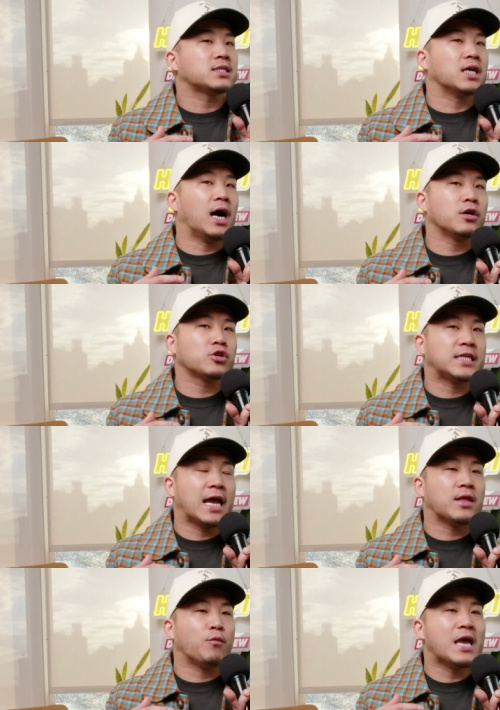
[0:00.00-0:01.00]
to
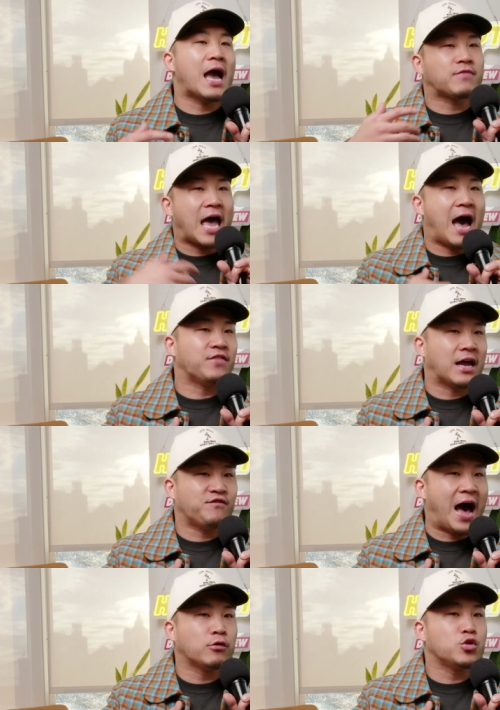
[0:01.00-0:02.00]
understand that we have to have like
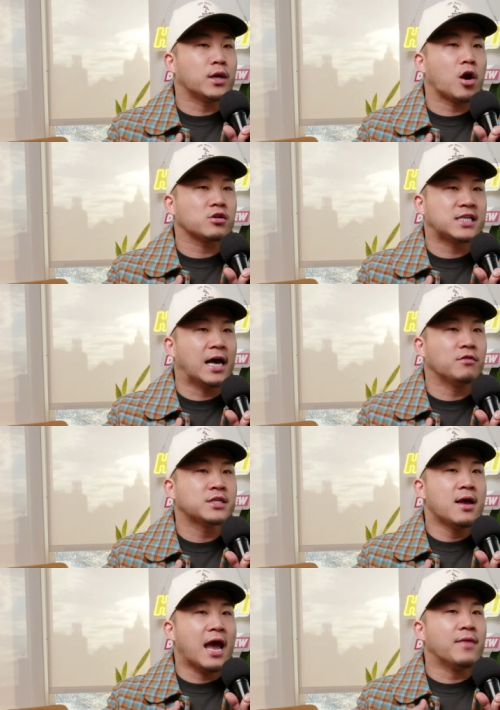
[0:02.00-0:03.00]
value in ourselves
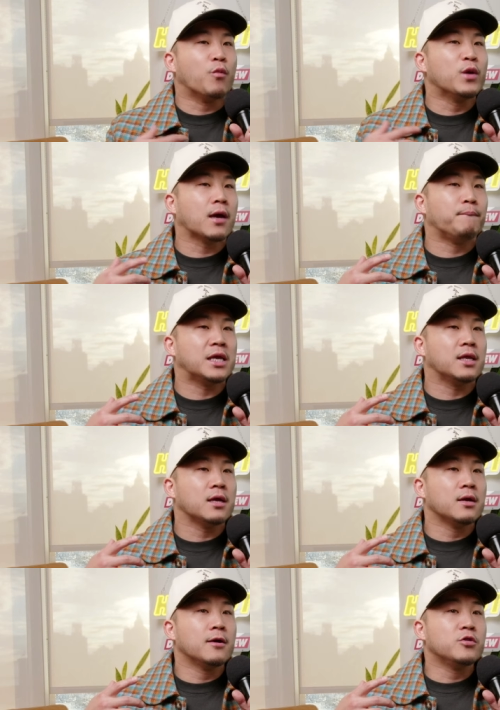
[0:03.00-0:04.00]
and that we could be,
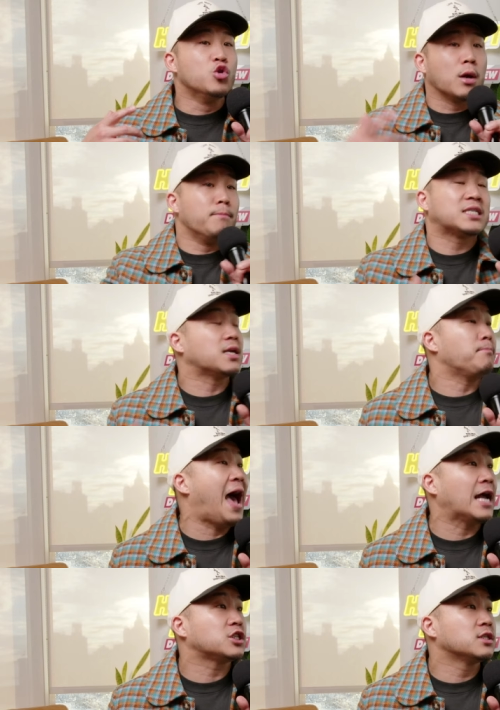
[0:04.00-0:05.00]
you could mix and
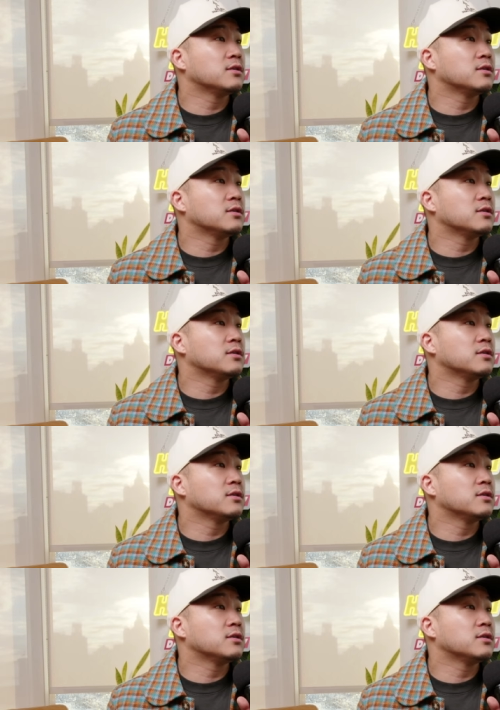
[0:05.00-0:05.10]
match.